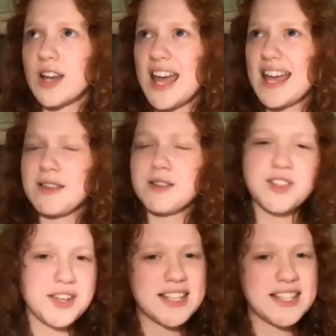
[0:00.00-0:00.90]

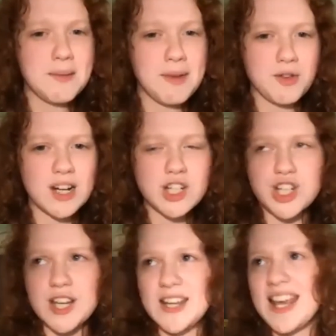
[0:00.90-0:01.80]
it's not
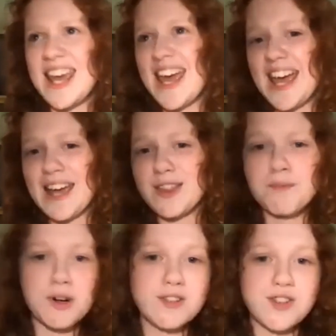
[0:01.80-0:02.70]
migration, and the
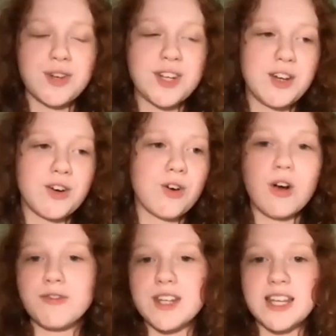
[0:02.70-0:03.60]
birds that are here are
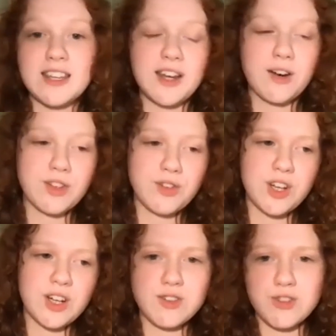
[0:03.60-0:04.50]
off taking care of their
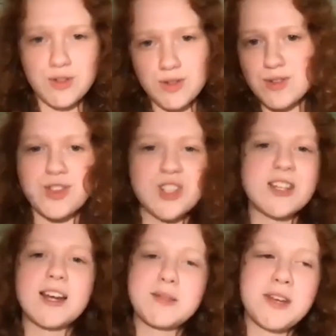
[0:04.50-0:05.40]
young. So there's just not
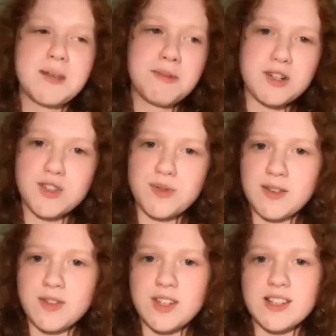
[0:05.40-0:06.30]
as many birds
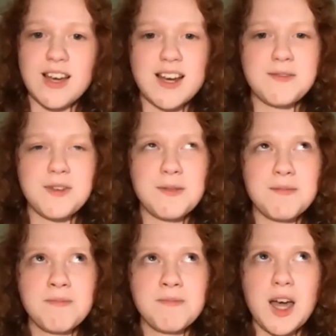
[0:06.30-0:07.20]
around. It's kind of,
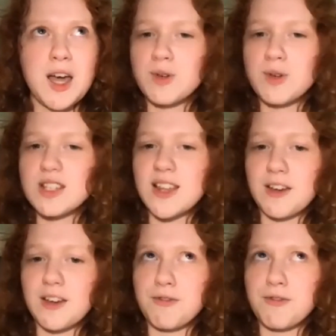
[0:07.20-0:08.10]
I don't want to say
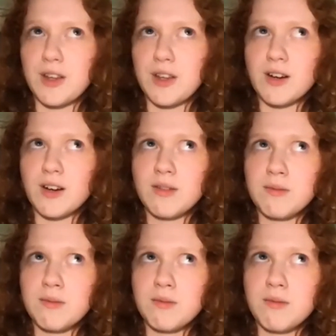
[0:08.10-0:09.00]
like a filler,
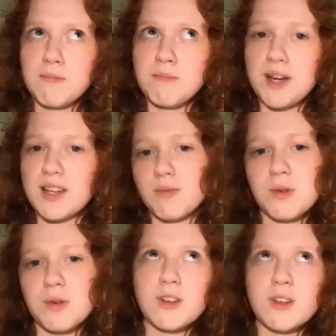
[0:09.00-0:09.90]
but
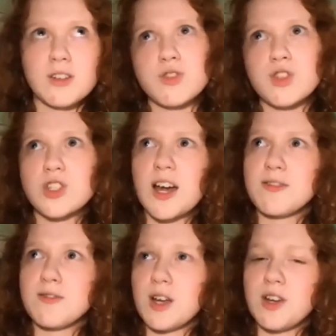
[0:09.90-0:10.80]
just kind
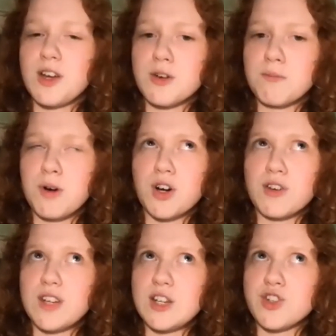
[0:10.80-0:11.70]
of another part of
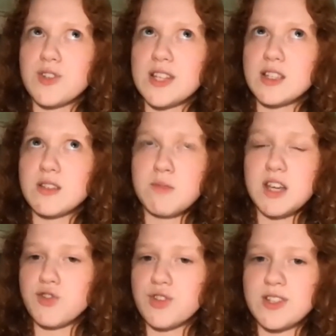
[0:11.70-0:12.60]
nature that's
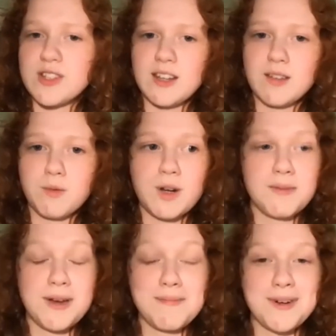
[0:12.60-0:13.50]
interesting when I'm
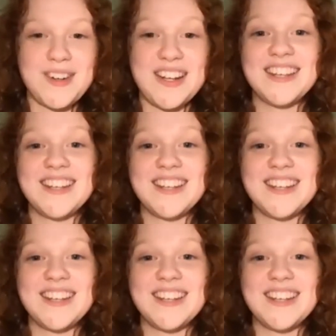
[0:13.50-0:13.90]
not birding.